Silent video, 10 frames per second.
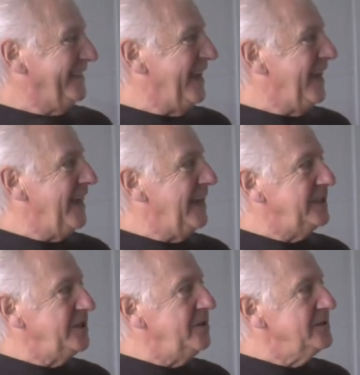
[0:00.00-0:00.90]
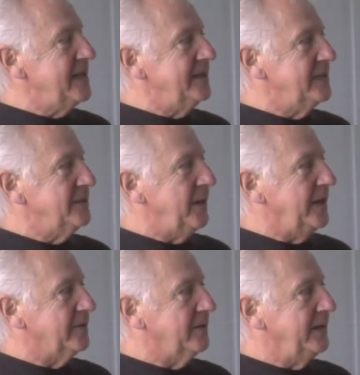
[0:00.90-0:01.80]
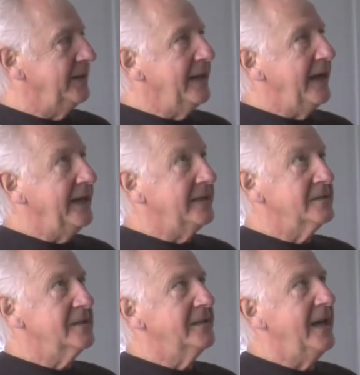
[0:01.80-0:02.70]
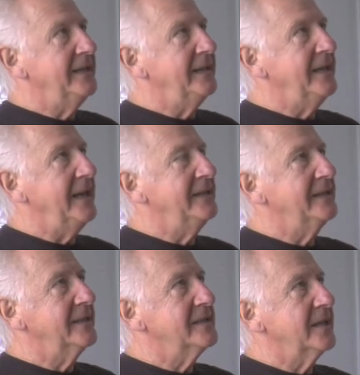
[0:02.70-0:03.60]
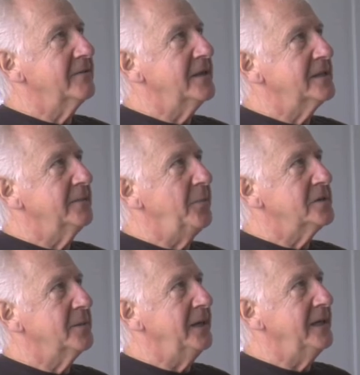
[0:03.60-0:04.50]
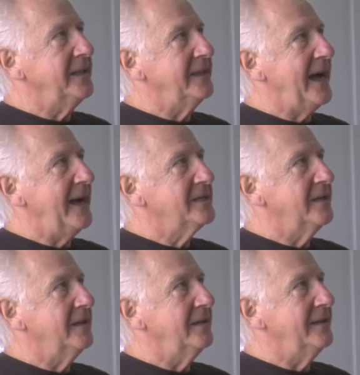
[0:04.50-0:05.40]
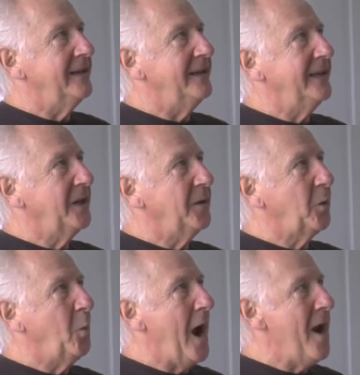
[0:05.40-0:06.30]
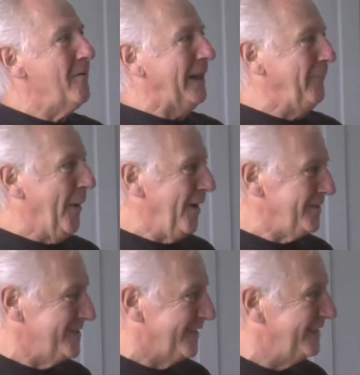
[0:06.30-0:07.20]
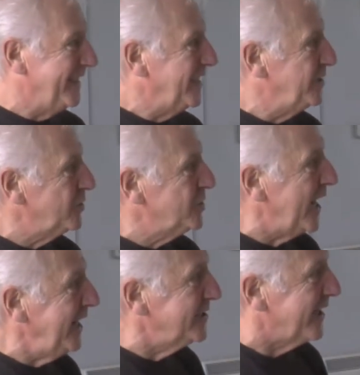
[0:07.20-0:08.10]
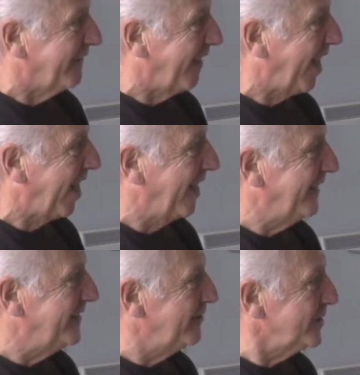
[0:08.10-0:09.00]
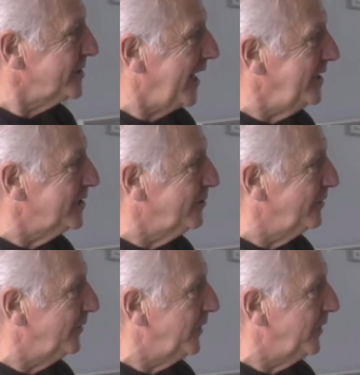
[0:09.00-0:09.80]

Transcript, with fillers: Yeah, it's hugely anticipatory, and it doesn't take into consideration the possibility that as a an inquiring person, you're changing. Yeah. You're, changing all the